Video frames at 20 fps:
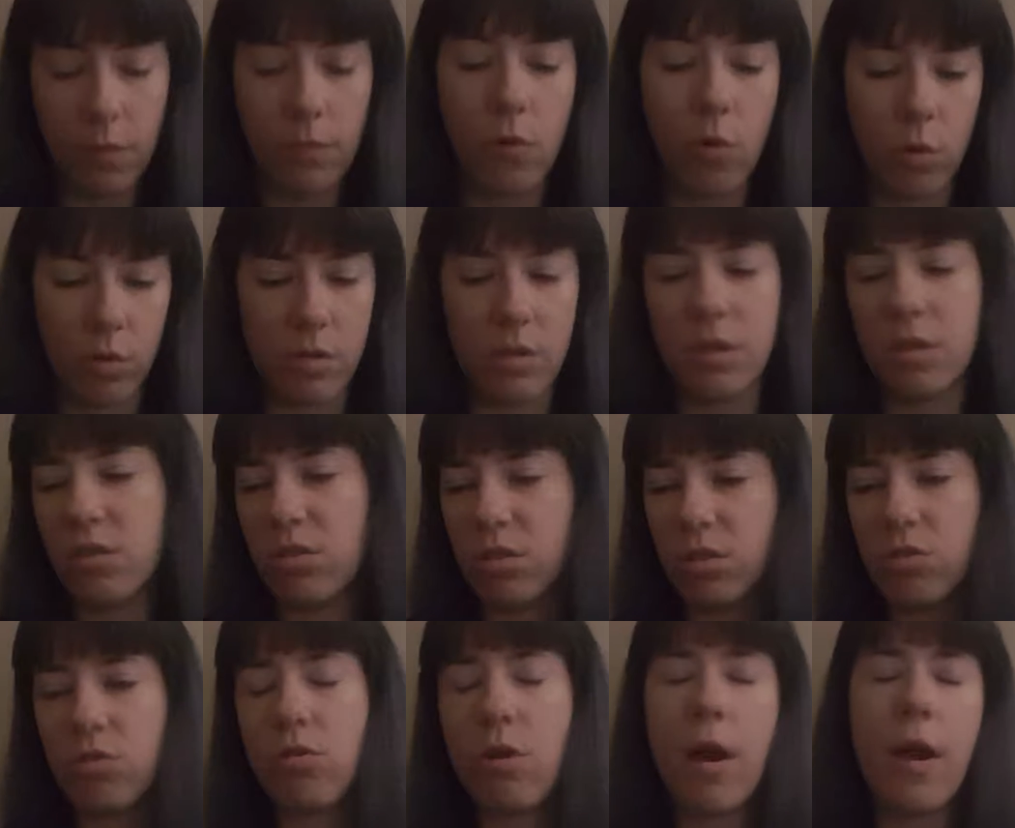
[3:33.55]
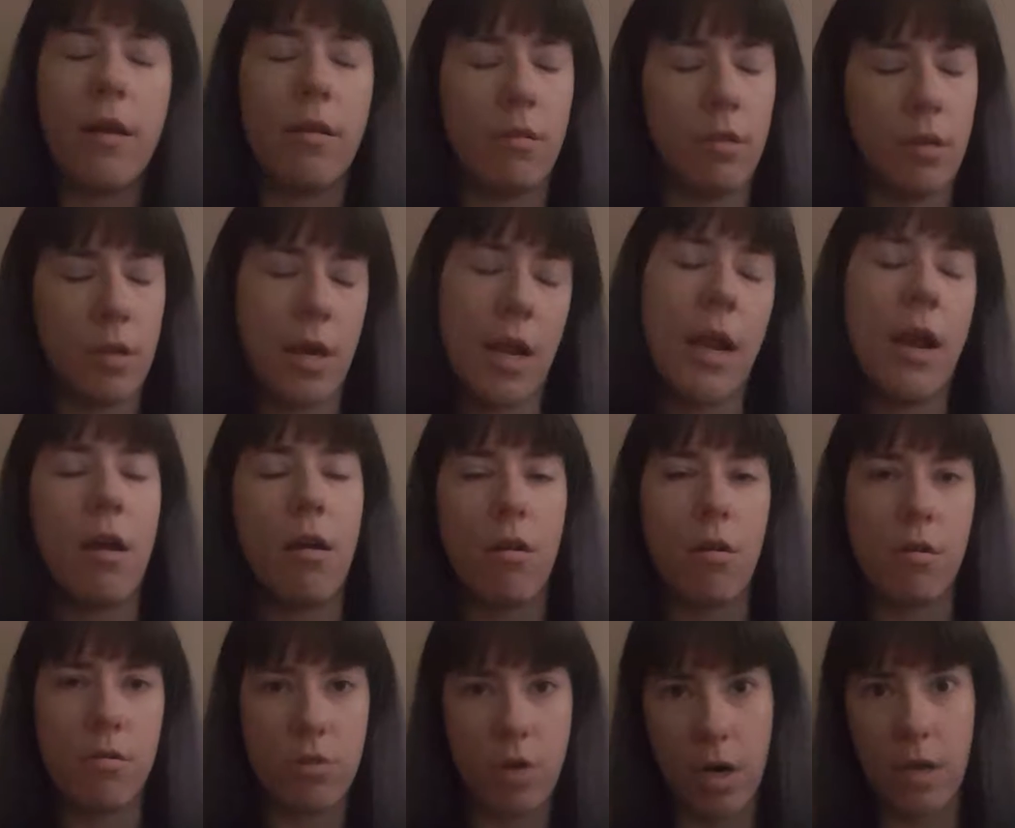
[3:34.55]
Of course, it's just trial and
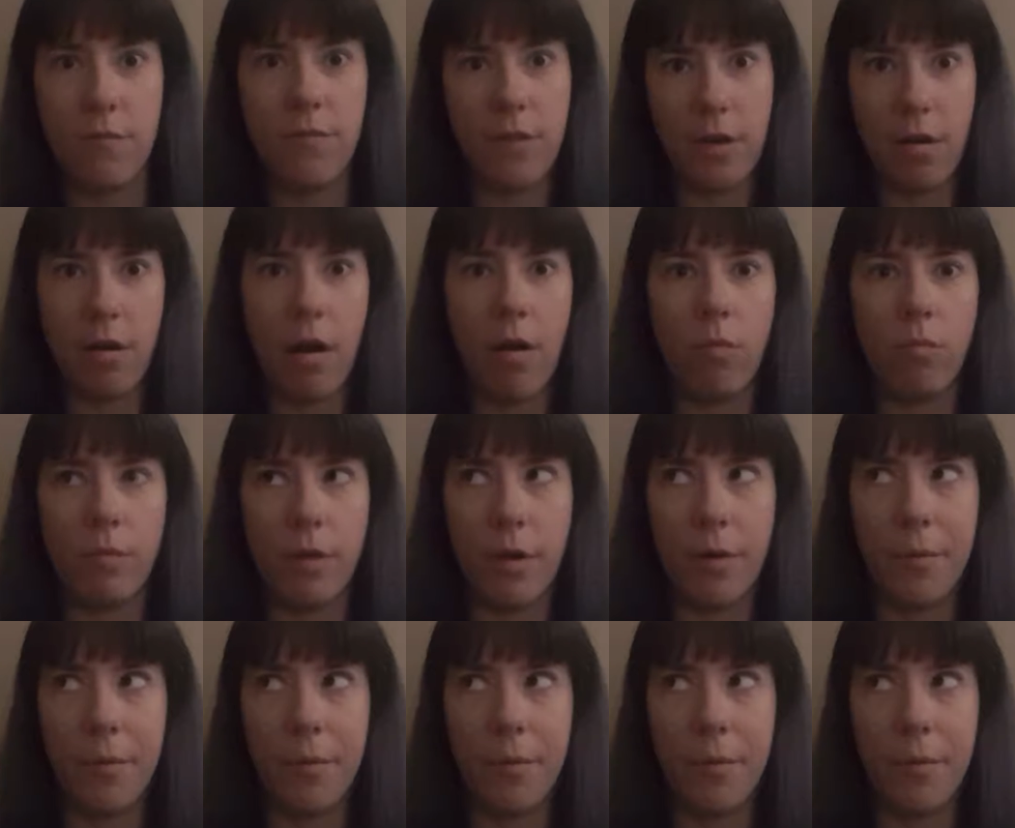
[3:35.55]
error, trying to figure out,